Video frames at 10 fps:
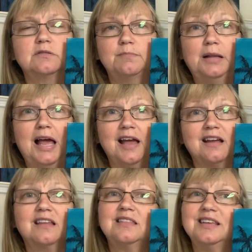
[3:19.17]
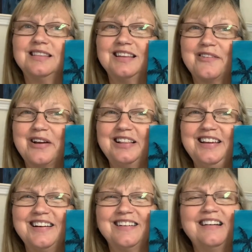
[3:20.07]
black, then the liquid
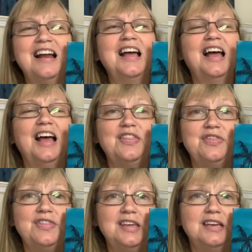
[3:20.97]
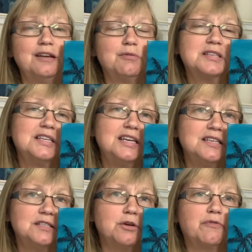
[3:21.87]
clear, and then it was
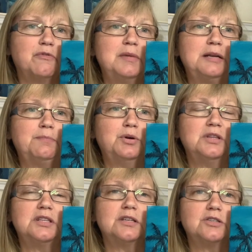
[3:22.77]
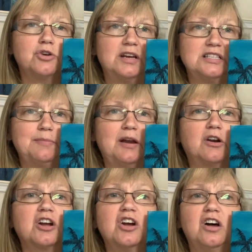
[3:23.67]
easier for me to put the
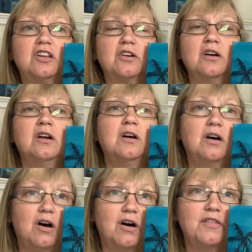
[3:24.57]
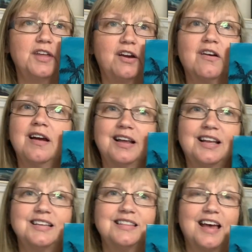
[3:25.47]
transparent color on there, and I
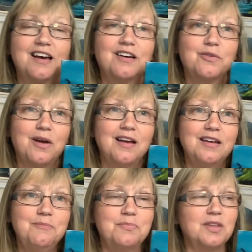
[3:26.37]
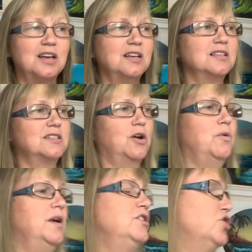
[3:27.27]
did that, okay? So it